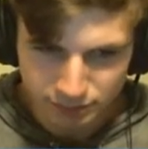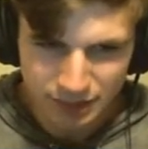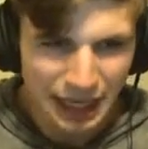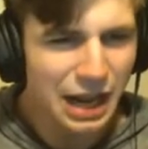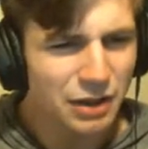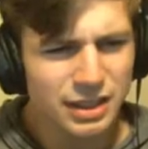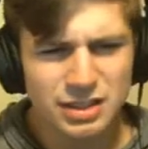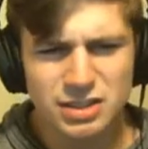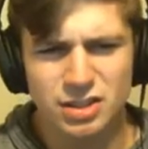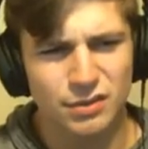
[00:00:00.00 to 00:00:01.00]
I don't think
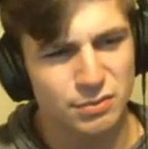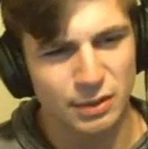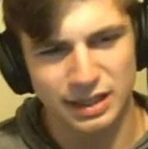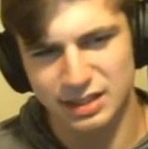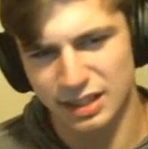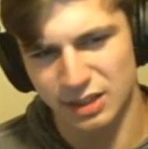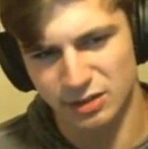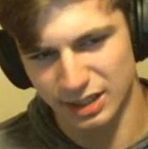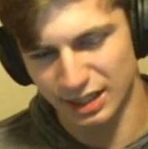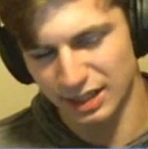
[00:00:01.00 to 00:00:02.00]
it deserves rank C or
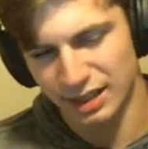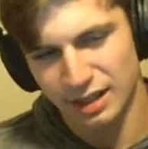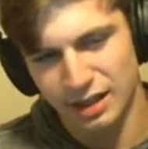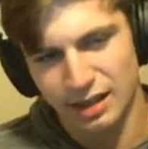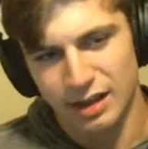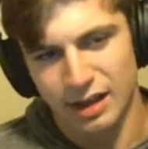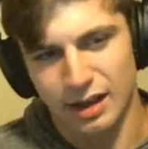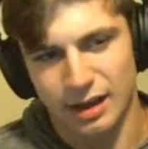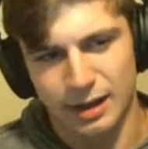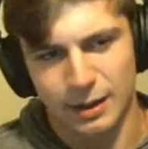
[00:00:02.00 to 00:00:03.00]
D.
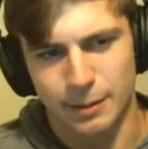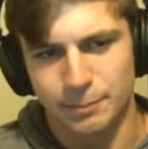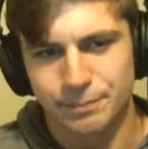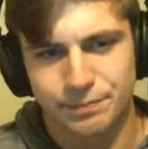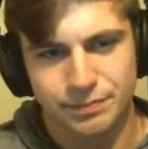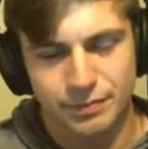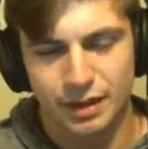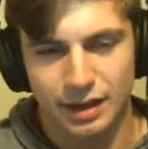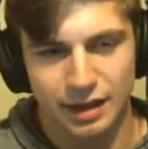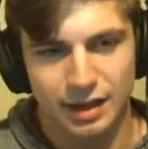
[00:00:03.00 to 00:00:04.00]
And
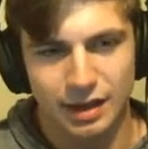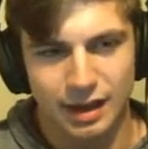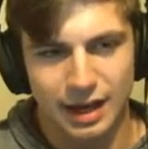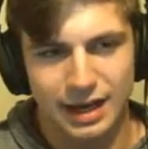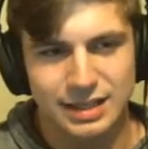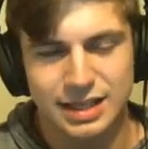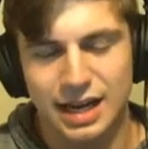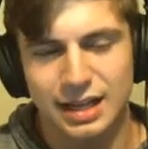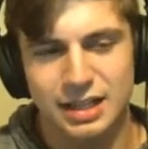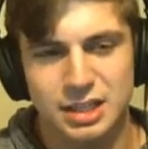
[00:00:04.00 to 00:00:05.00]
it's
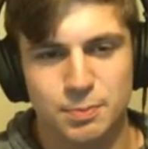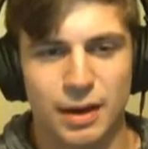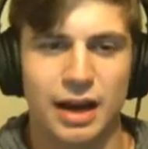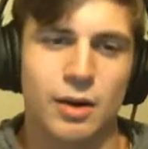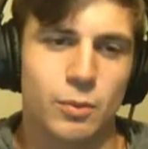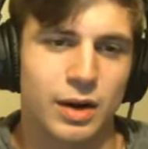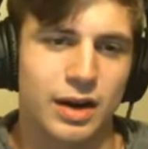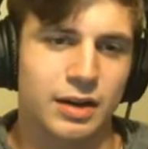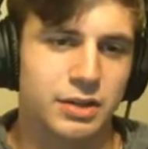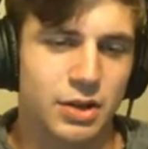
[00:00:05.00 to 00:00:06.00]
kind of in the spot
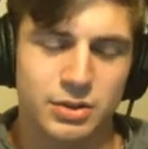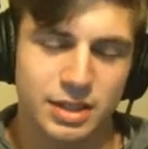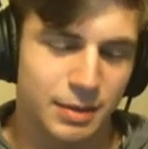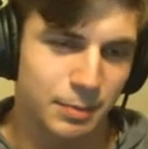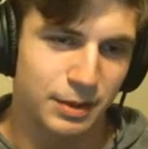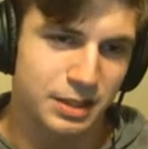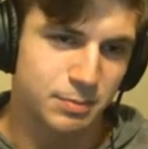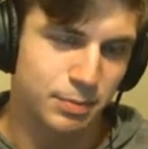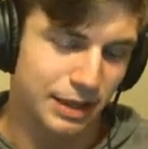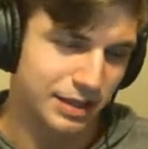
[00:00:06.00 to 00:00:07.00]
where you don't see many
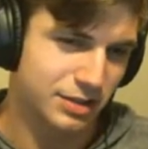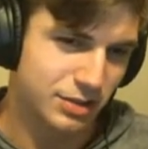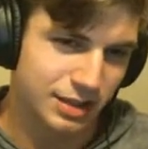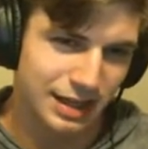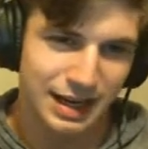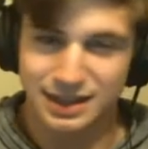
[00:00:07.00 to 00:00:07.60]
players using it.